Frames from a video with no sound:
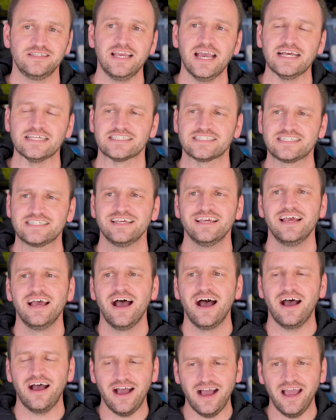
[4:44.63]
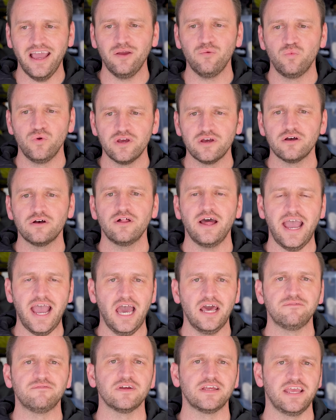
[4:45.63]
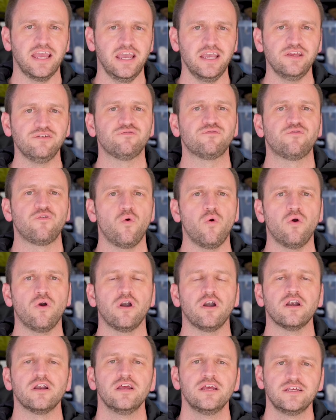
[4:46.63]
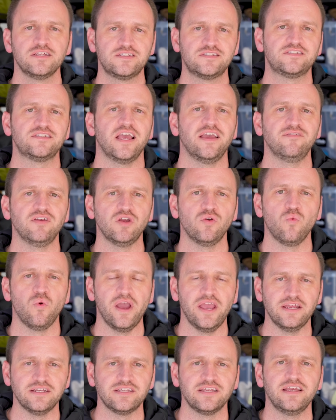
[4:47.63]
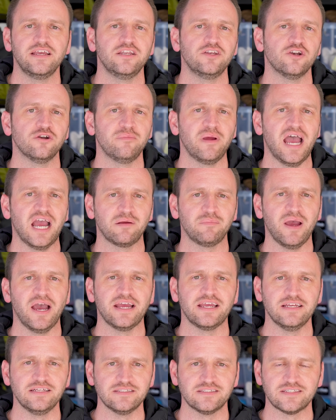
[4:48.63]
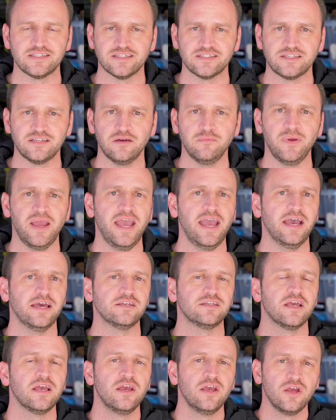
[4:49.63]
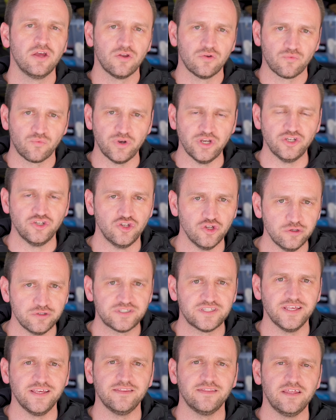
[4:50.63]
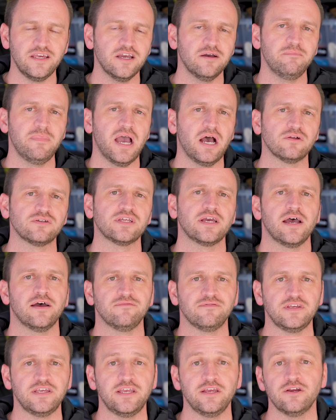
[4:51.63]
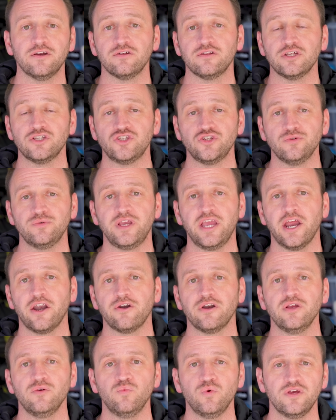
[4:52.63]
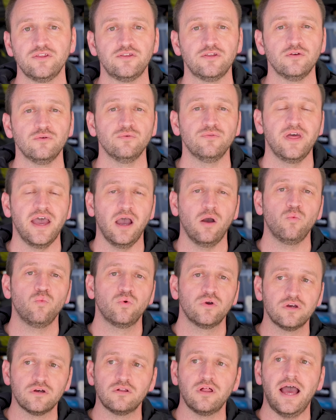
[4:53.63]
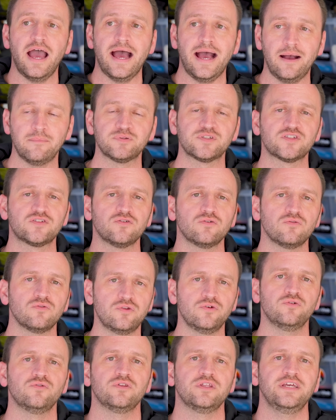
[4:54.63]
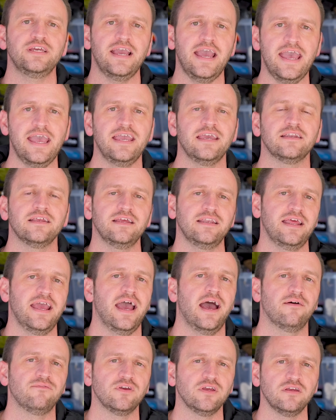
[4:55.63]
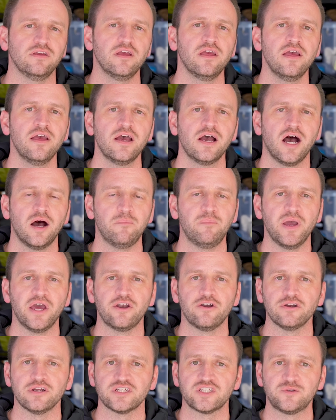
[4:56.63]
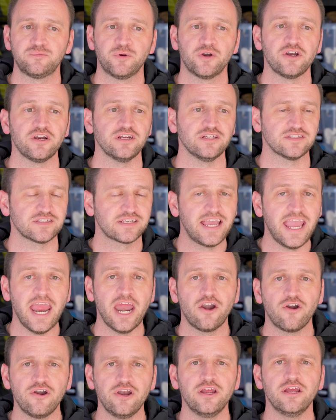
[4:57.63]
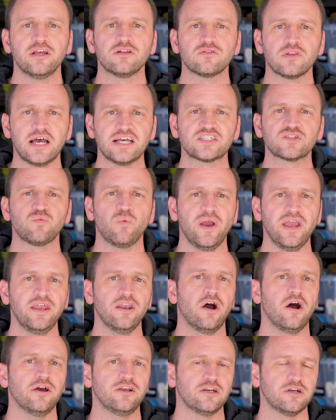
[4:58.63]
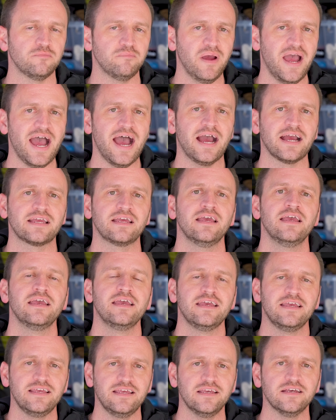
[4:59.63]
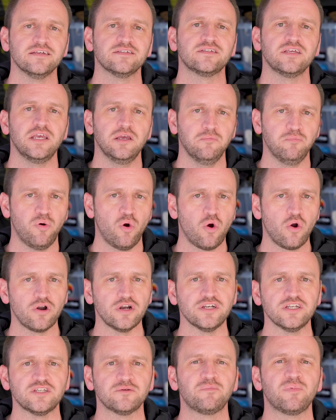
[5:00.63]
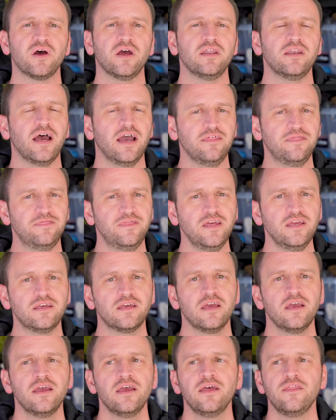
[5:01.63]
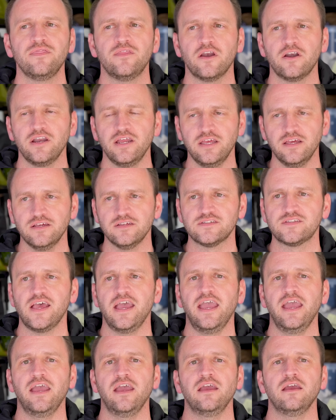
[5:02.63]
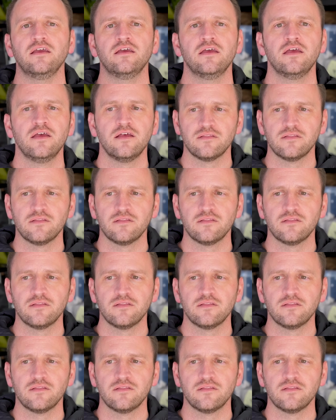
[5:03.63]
Yes, I will advocate for saving weight in your backpacking system, and reducing the amount of gear that you carry with you. That will absolutely aid in having a better experience. Carrying less weight on your back is important, but I think there is a